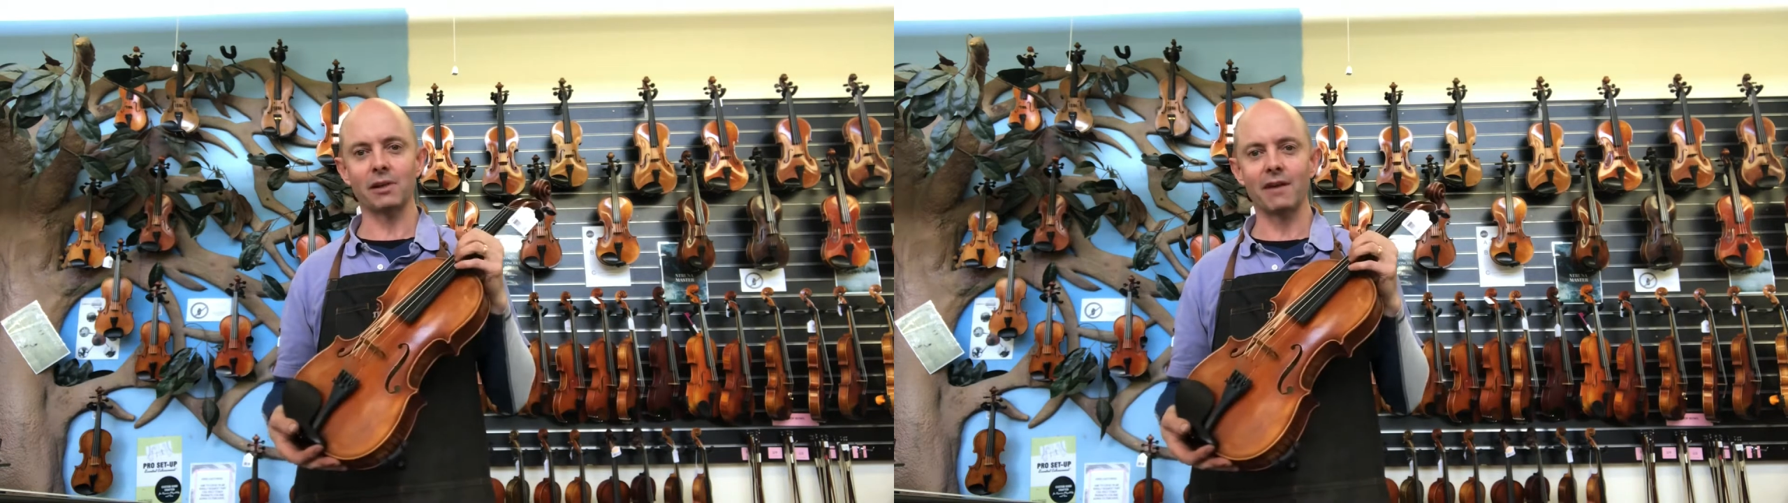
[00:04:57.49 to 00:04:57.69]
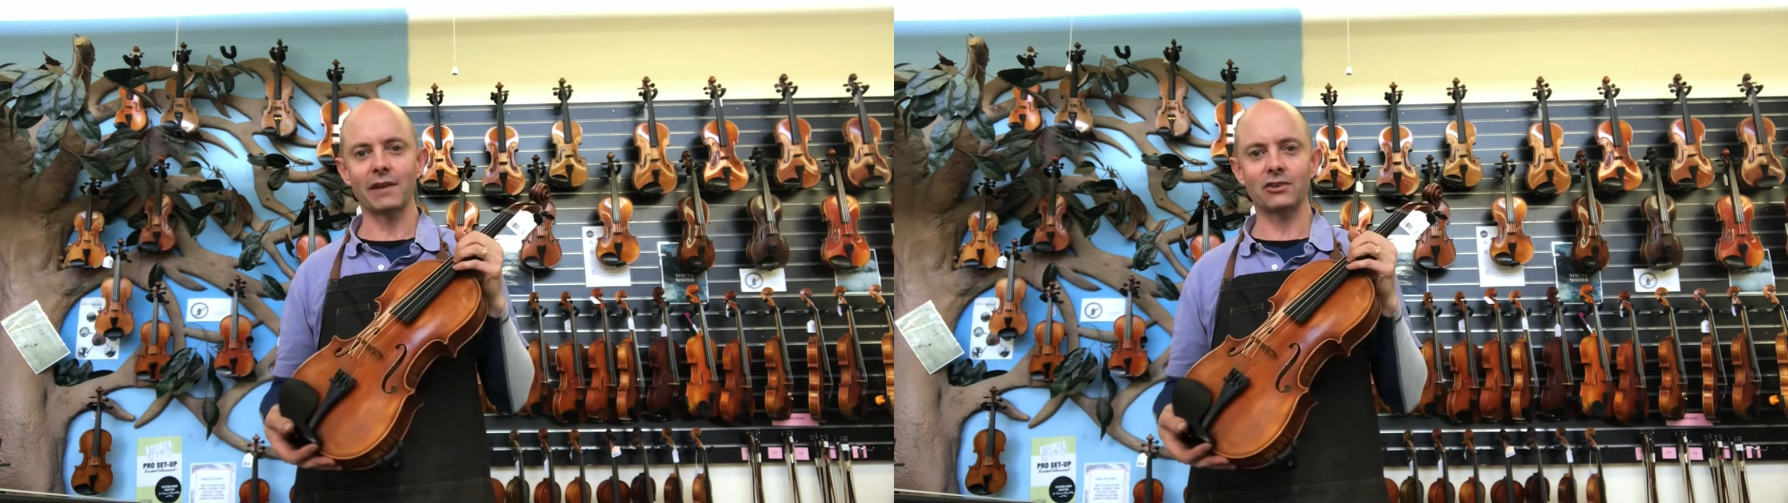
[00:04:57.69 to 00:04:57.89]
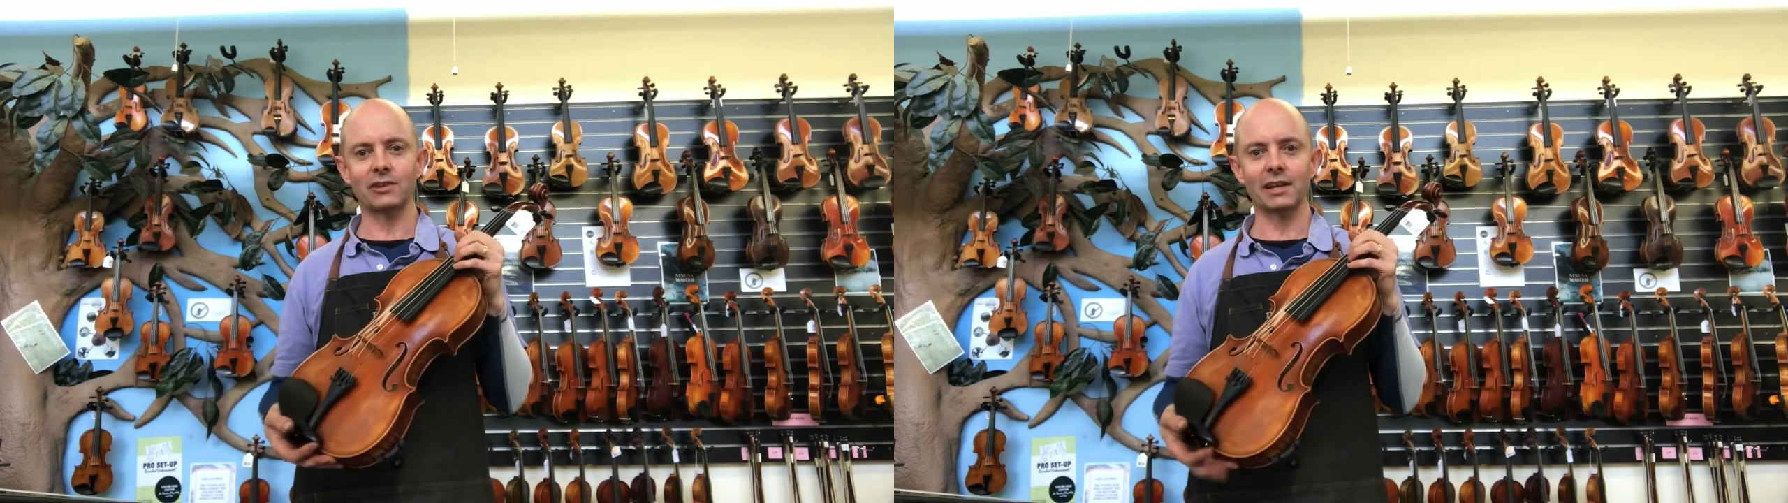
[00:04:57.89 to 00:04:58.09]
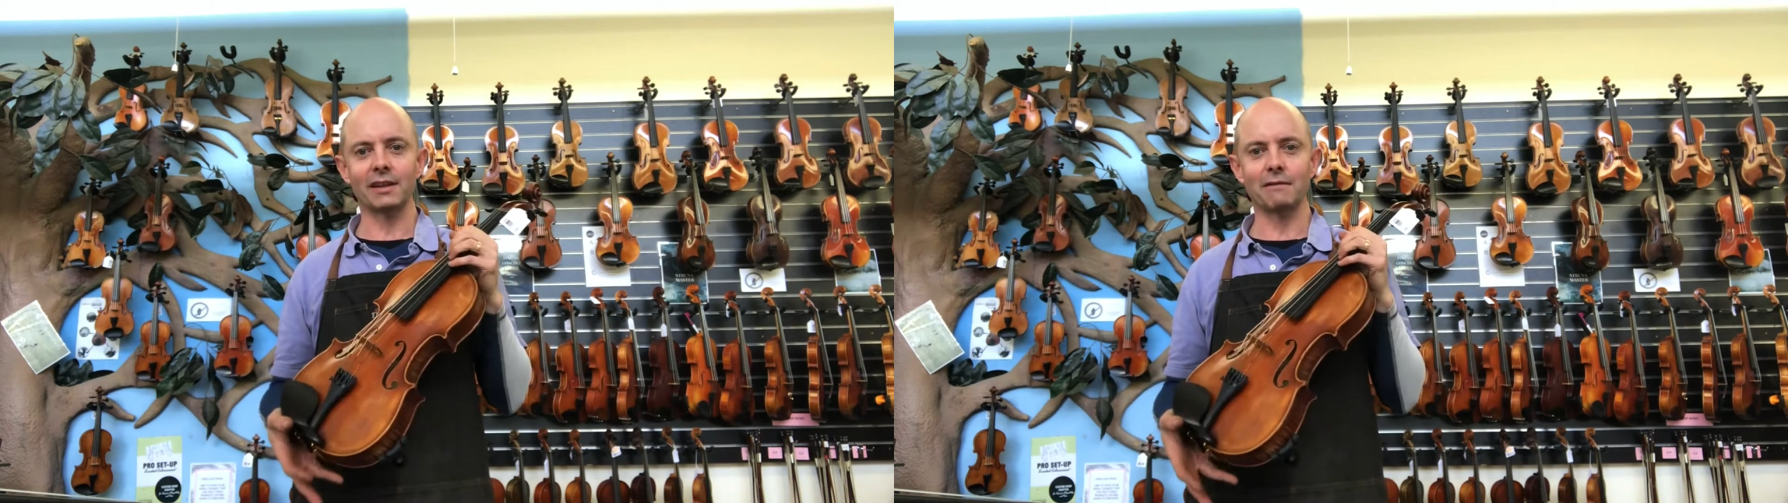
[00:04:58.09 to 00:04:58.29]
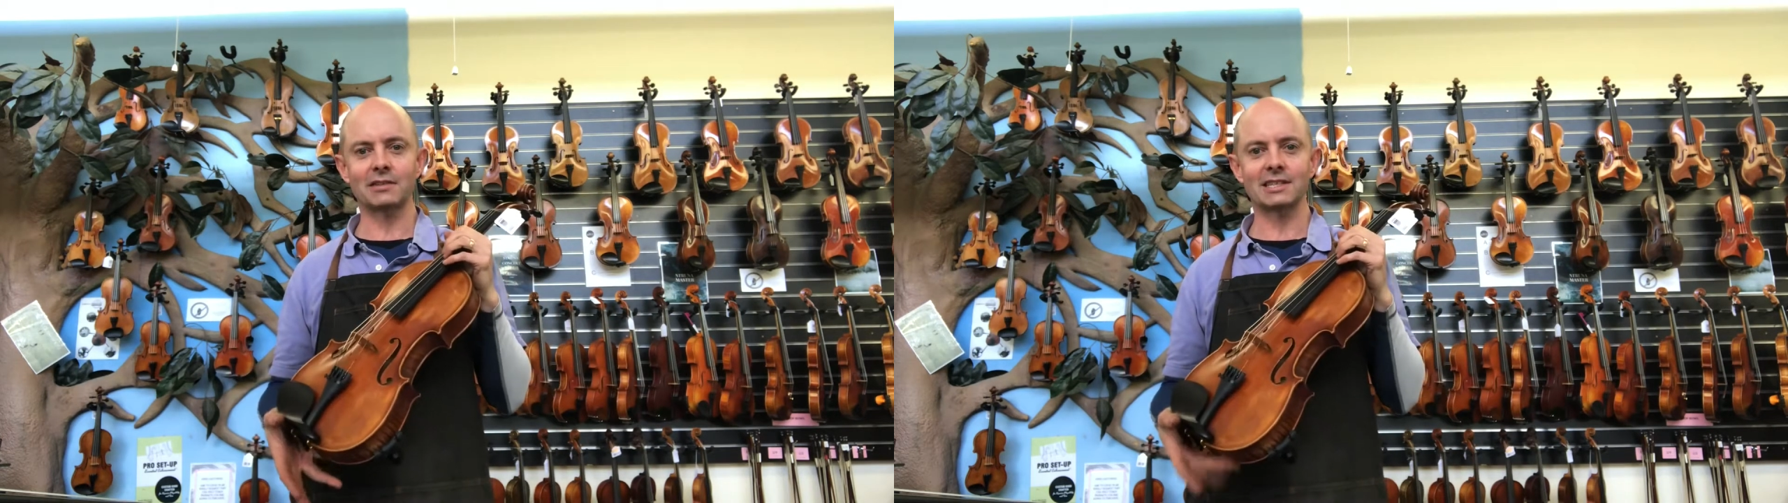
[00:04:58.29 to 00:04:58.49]
I've actually
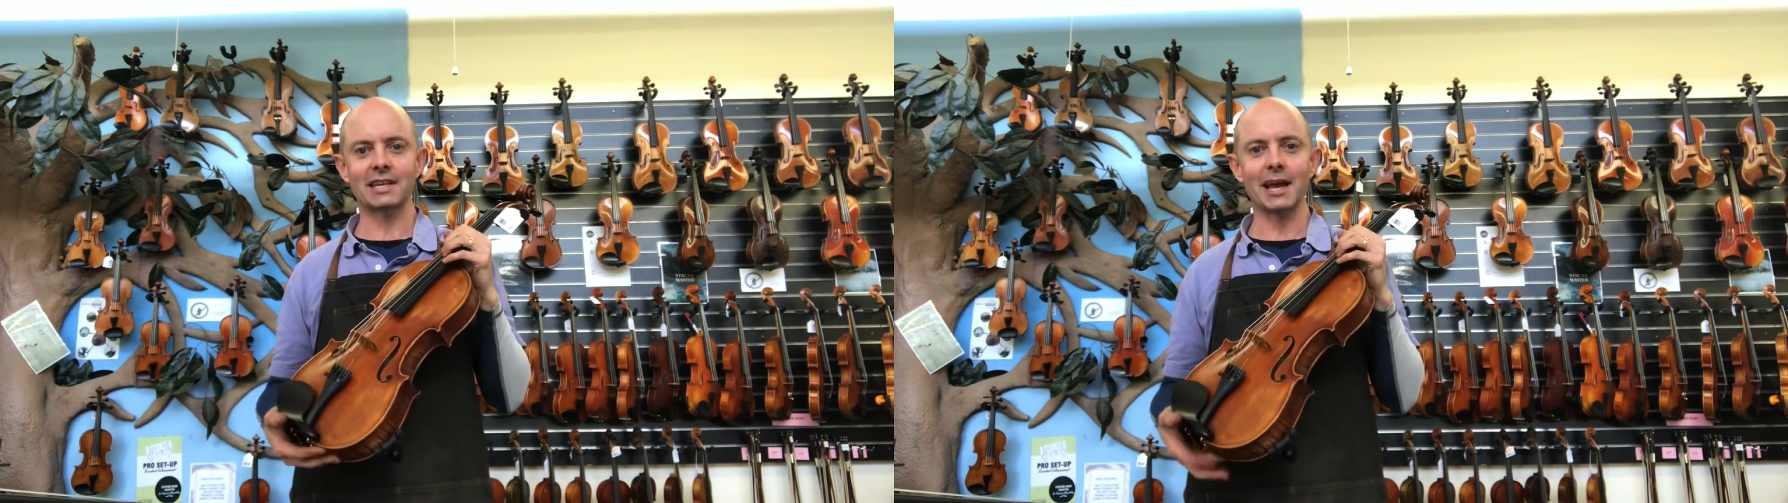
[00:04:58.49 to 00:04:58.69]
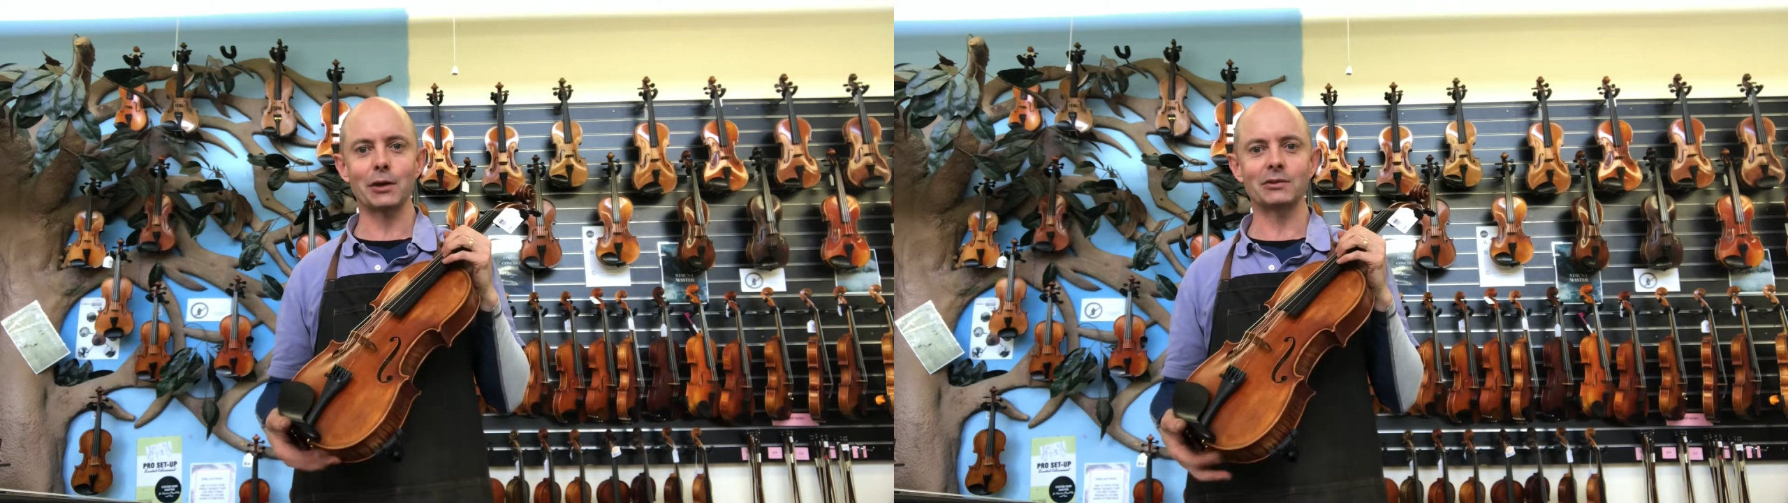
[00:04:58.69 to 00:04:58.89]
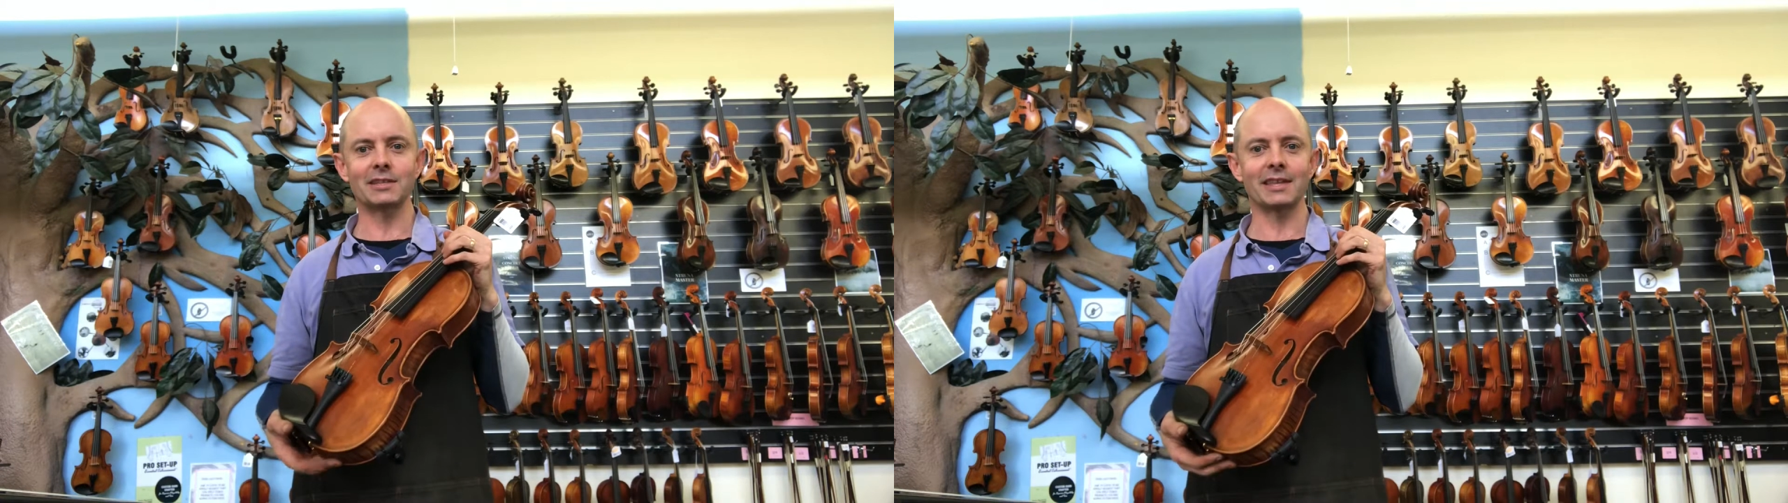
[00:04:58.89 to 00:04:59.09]
left scales